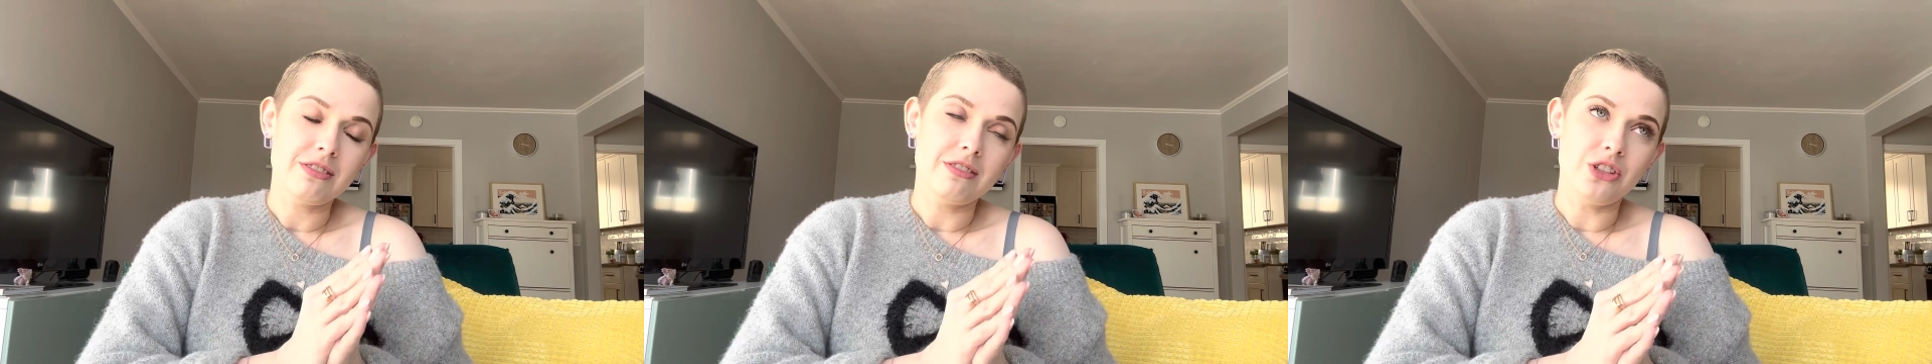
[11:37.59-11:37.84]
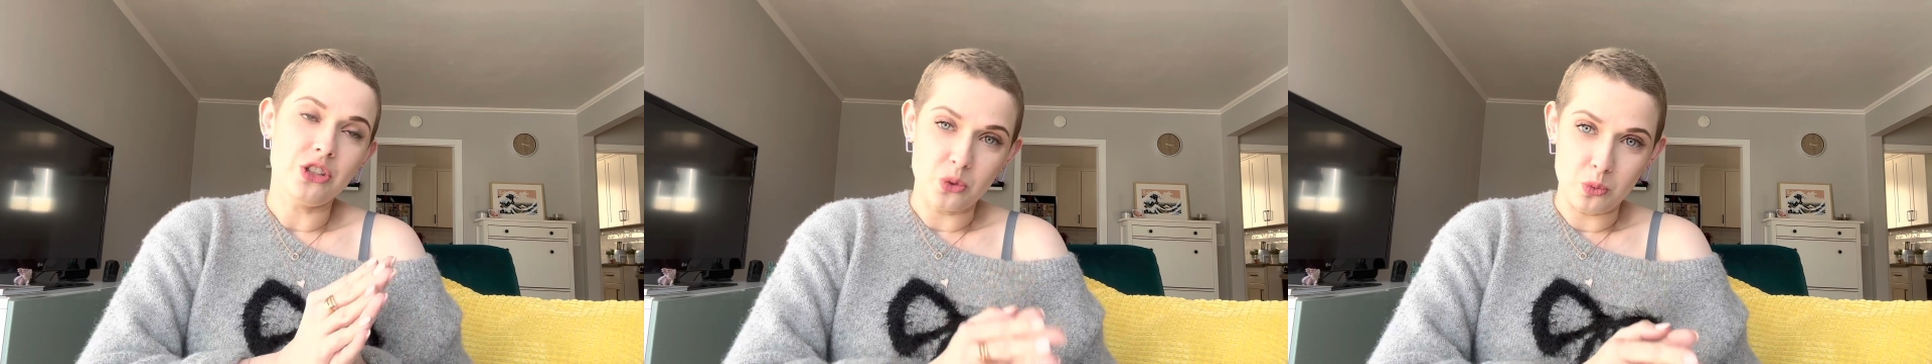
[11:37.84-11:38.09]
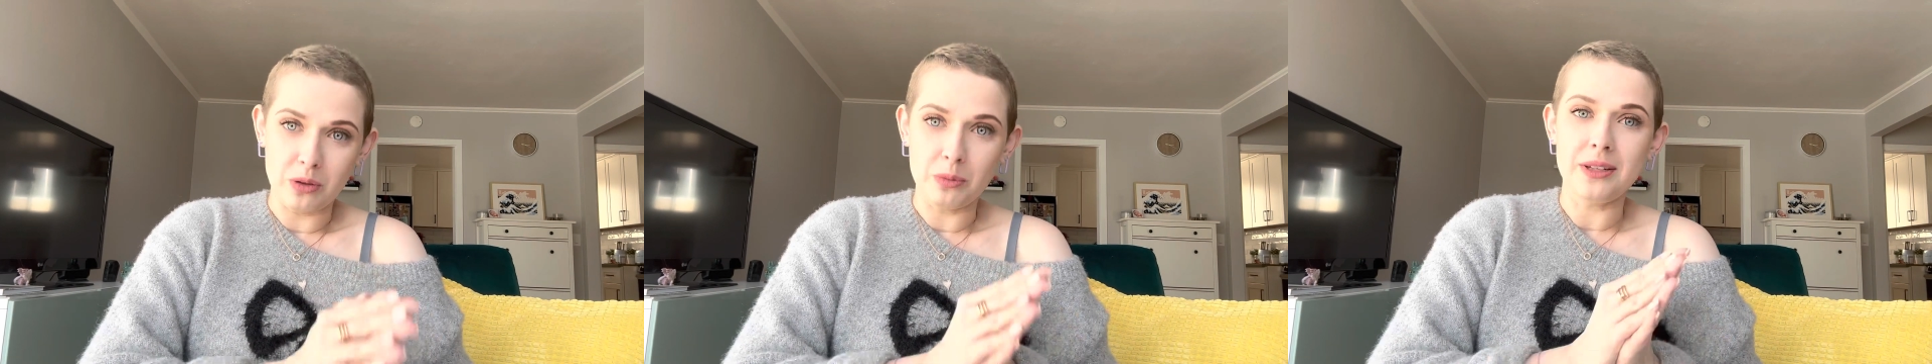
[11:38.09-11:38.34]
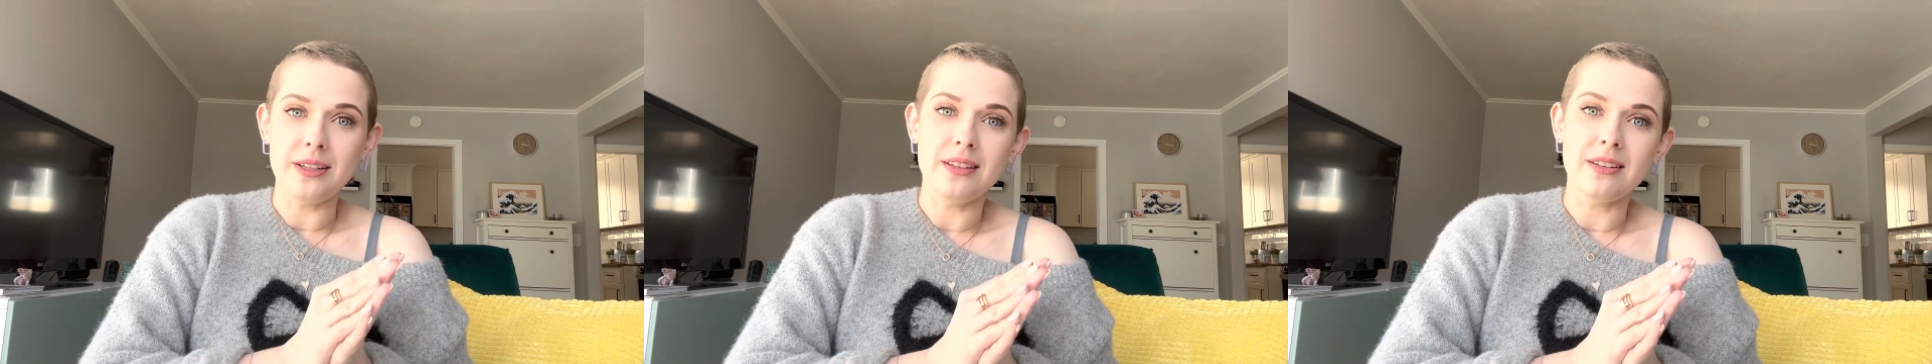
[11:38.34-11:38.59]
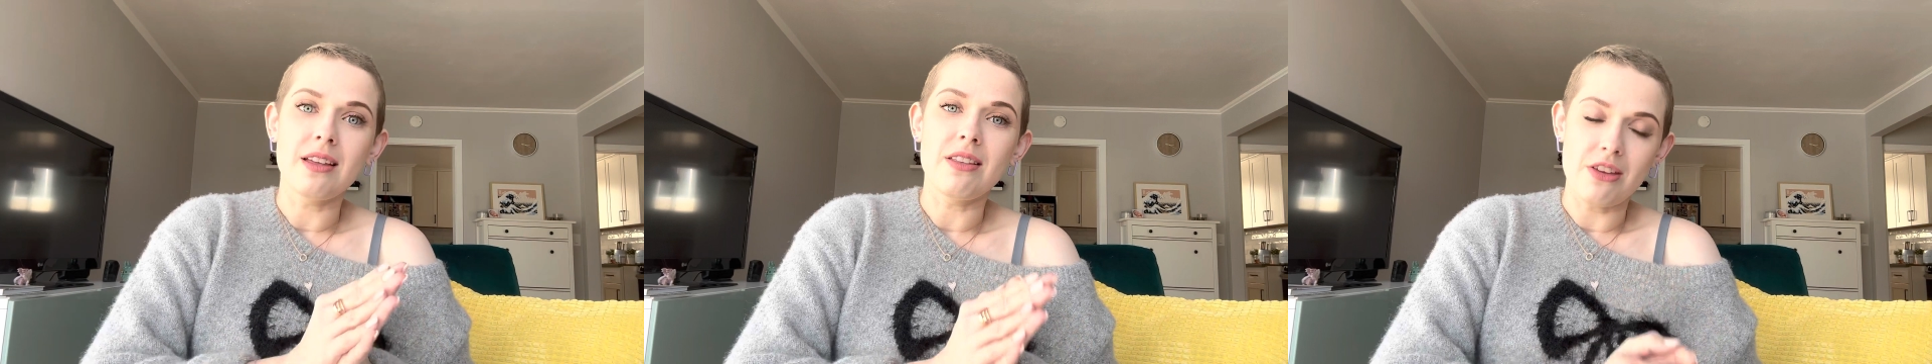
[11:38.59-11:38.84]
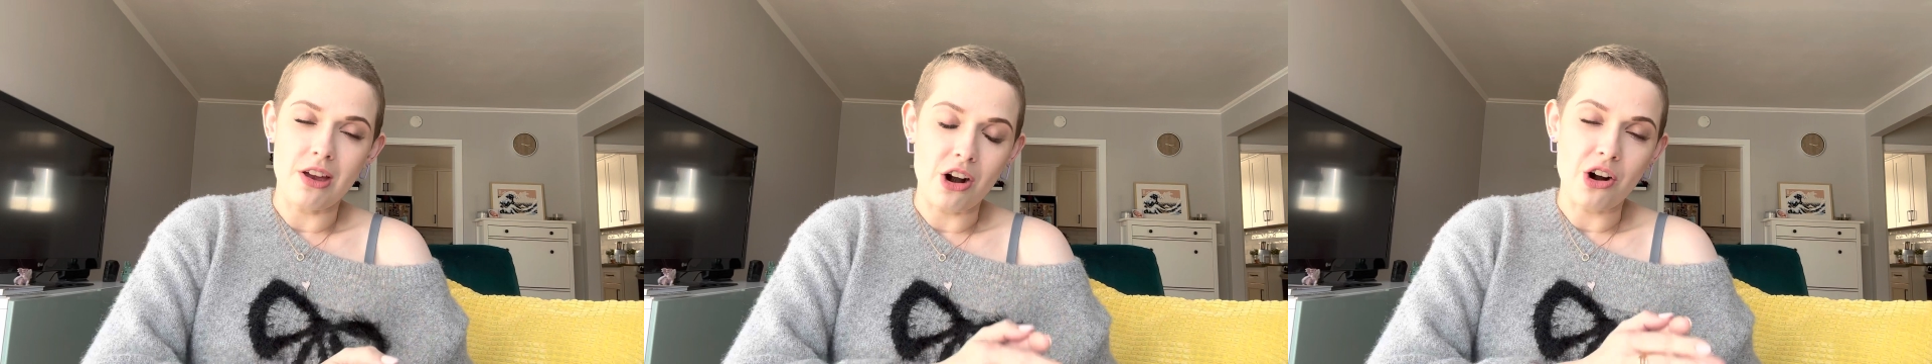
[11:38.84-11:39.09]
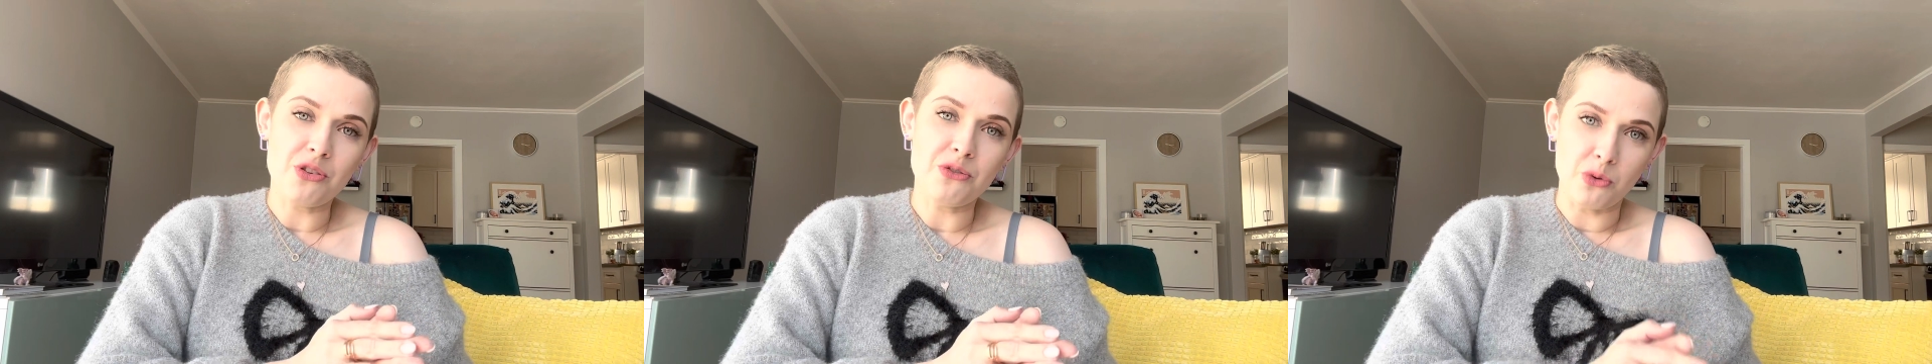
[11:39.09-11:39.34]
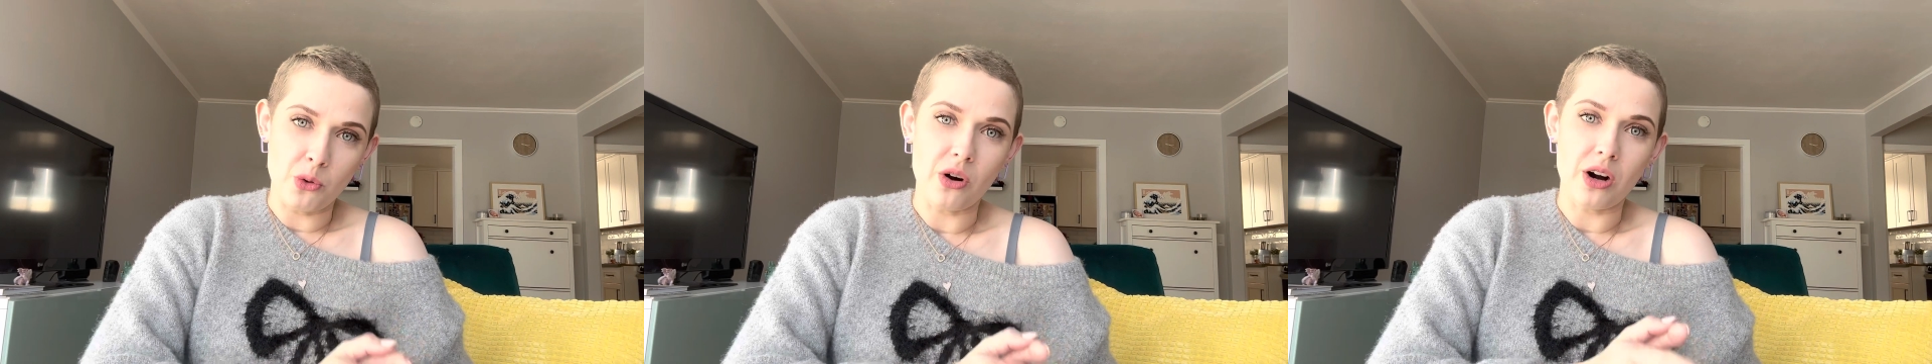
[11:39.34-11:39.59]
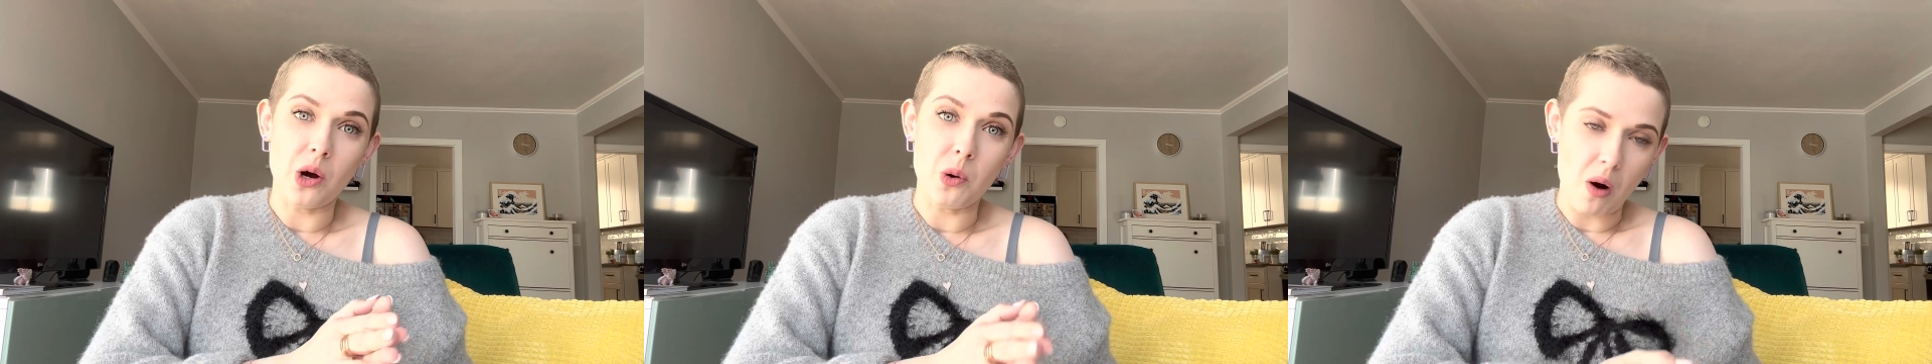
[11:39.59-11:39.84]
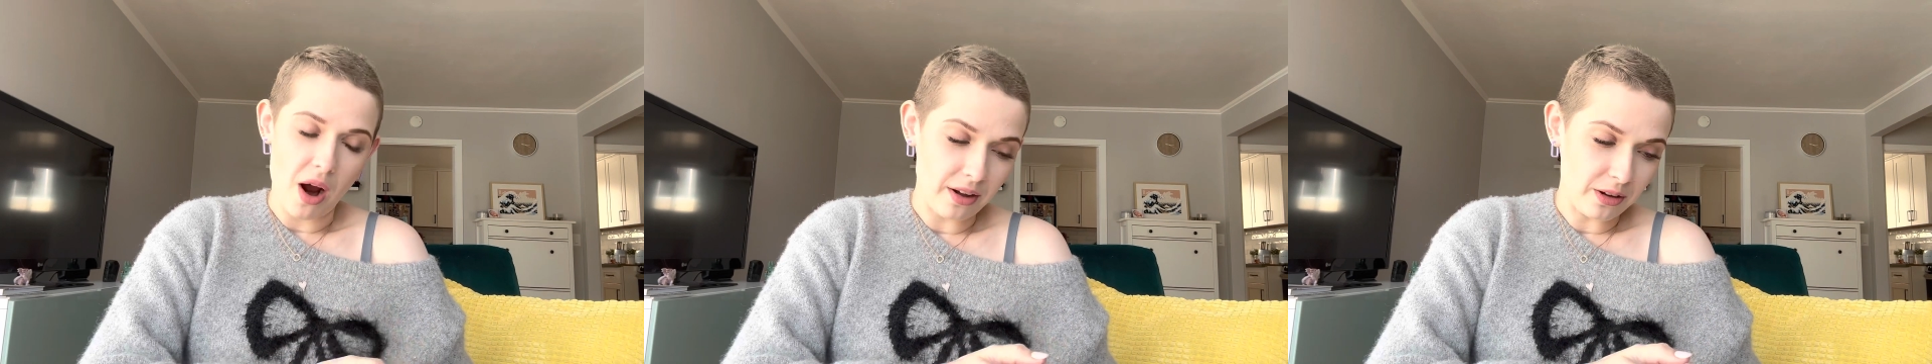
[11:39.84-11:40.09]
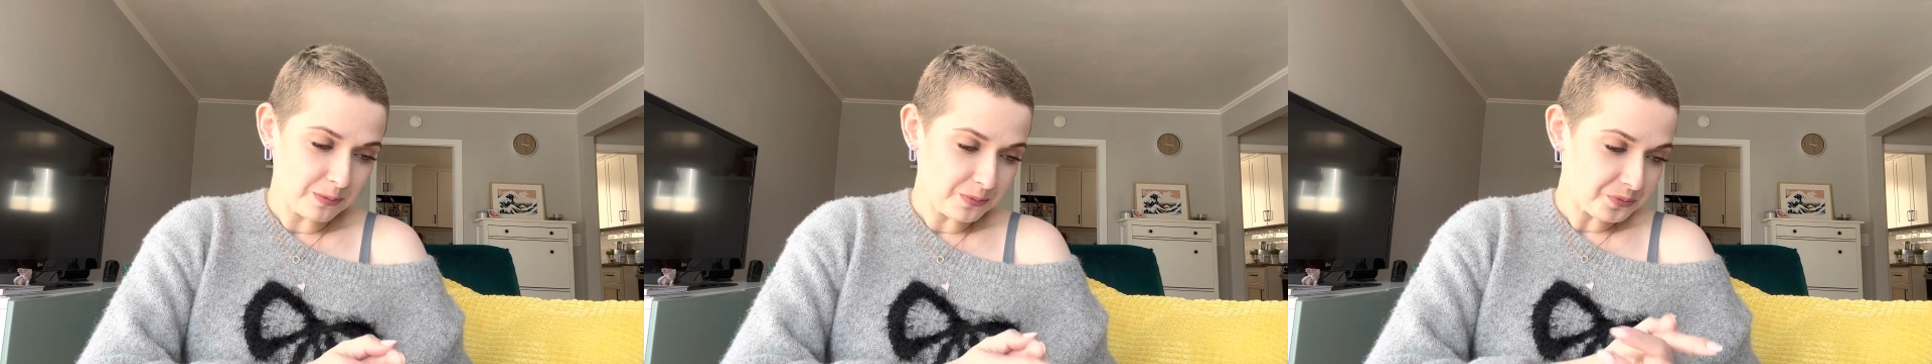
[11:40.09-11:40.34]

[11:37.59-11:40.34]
you will be there for a while.